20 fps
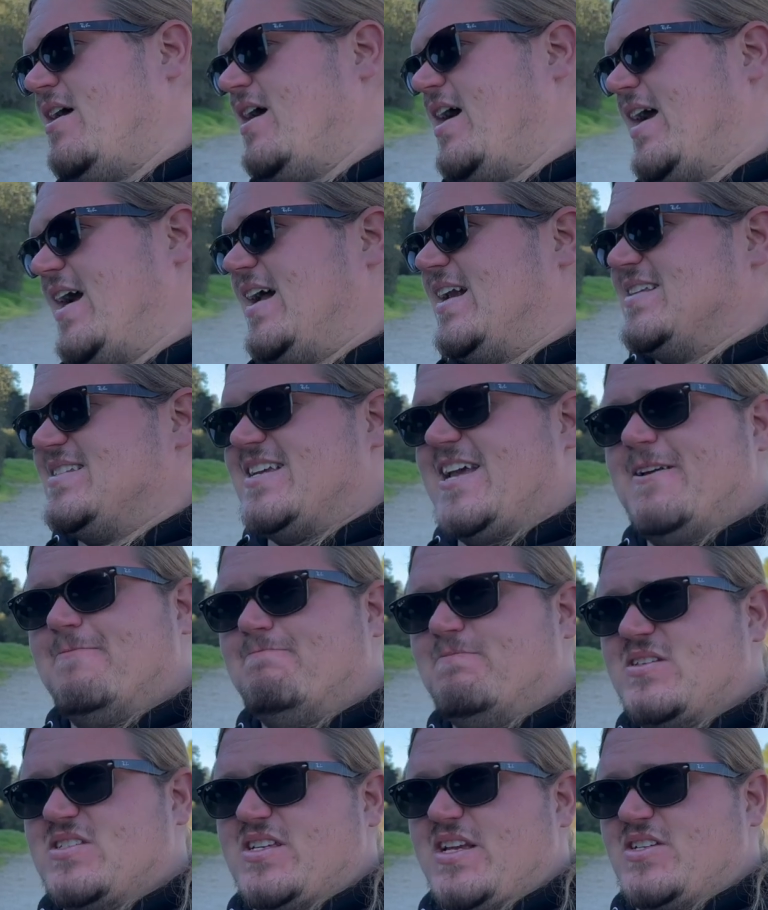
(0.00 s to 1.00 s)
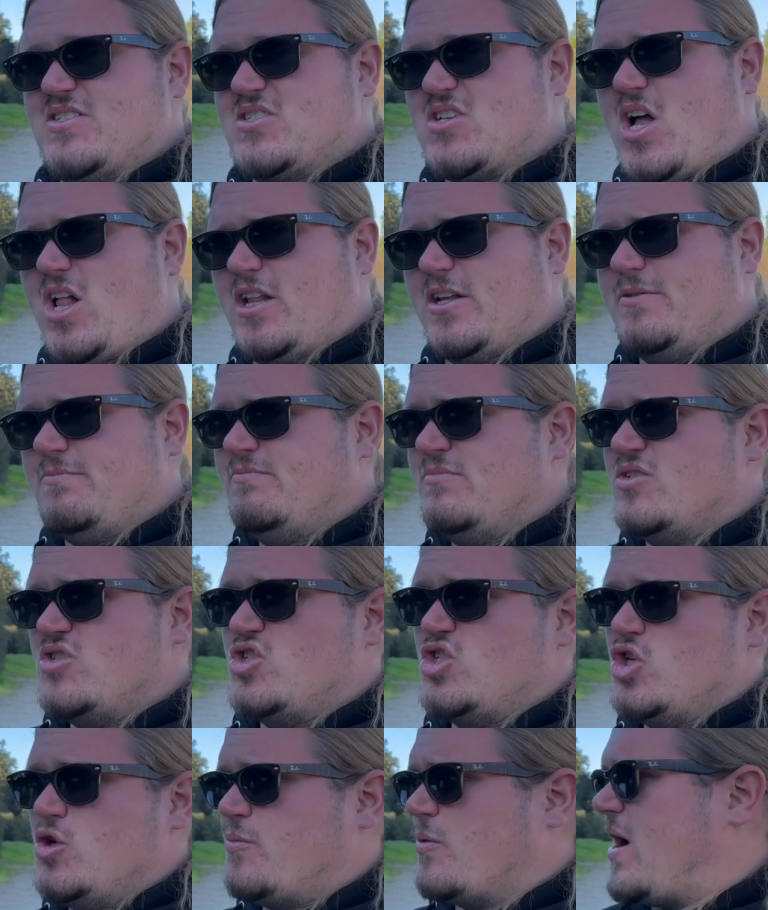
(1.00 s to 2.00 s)
I gotta say, this thing's solid,
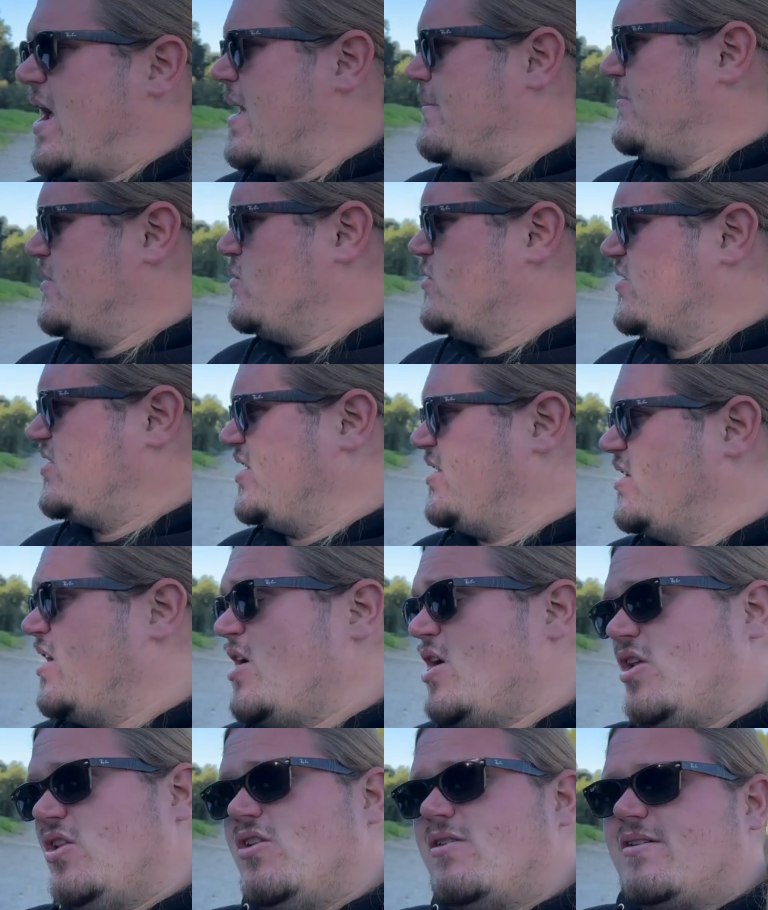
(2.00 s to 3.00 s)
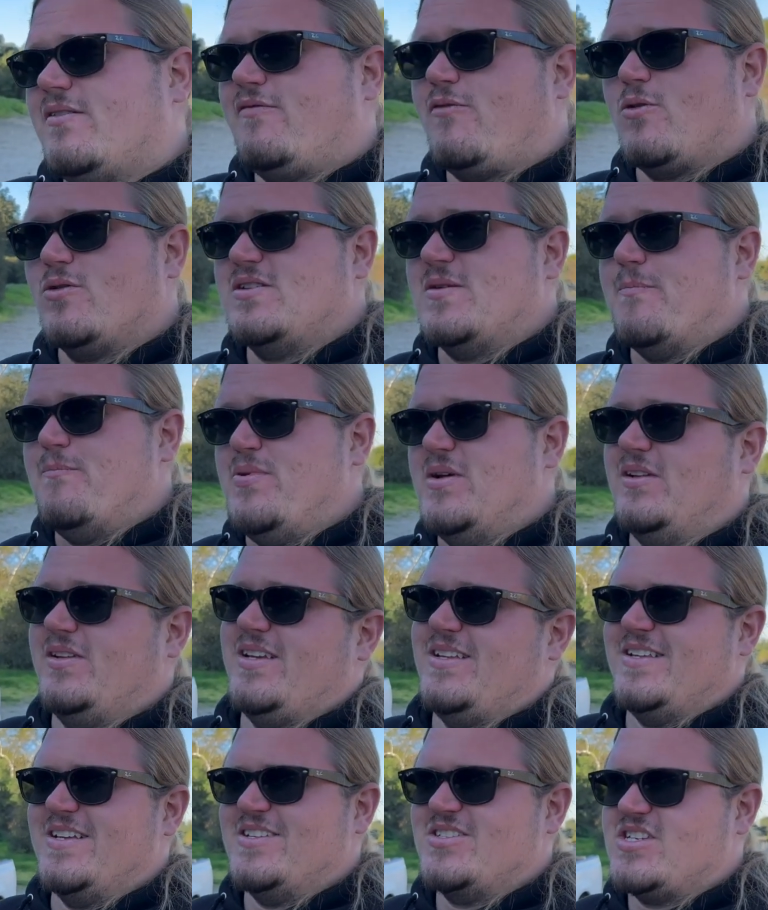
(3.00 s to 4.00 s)
super happy with it, looking forward to
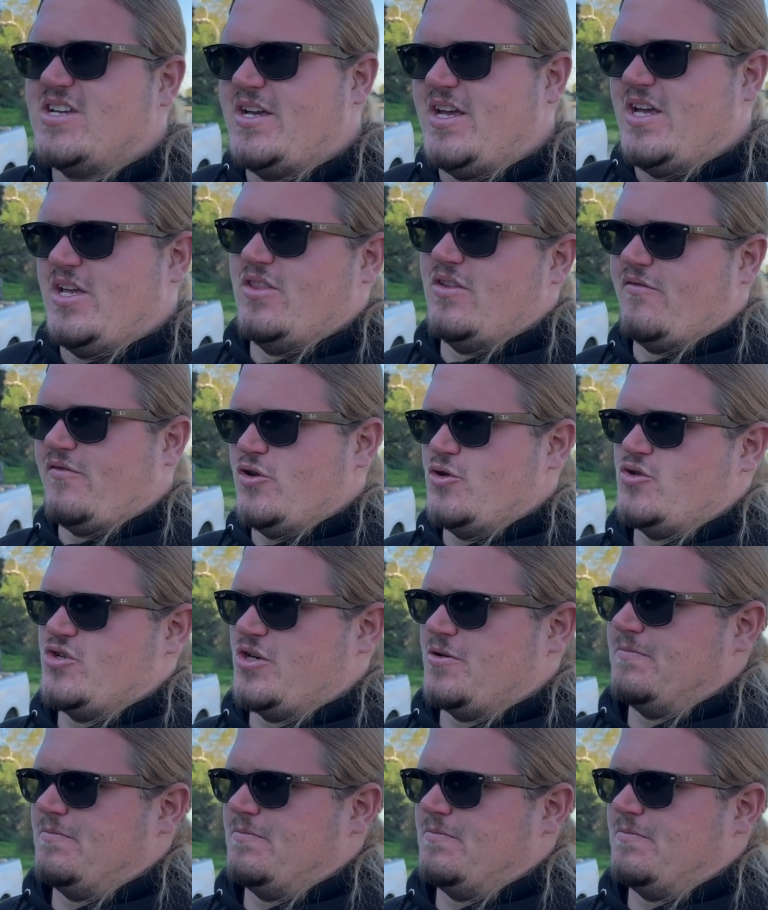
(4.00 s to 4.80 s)
building this in the future.